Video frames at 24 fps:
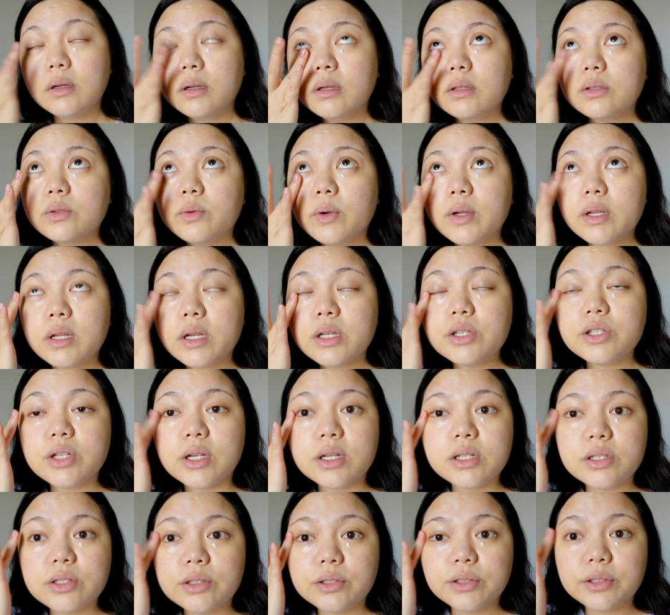It's quite a
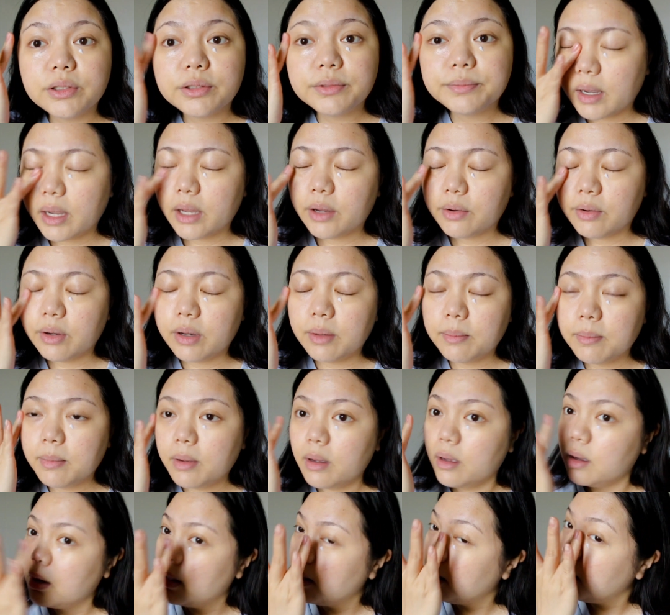gentle eye cream.
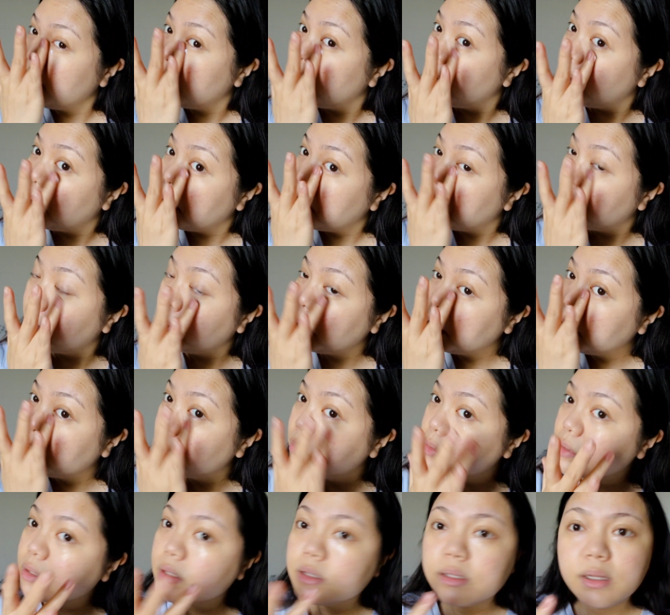My
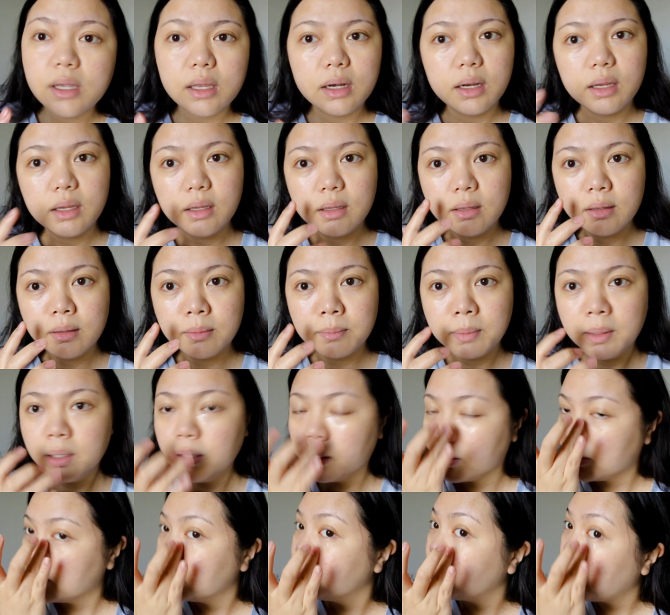nose is getting
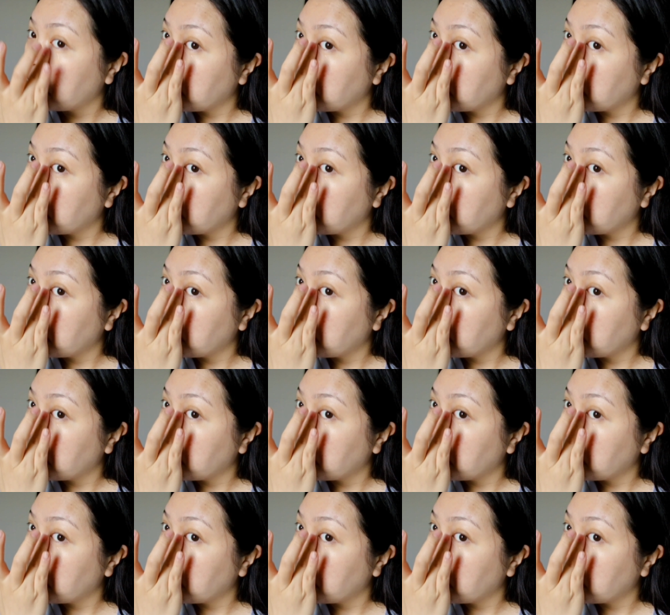bigger.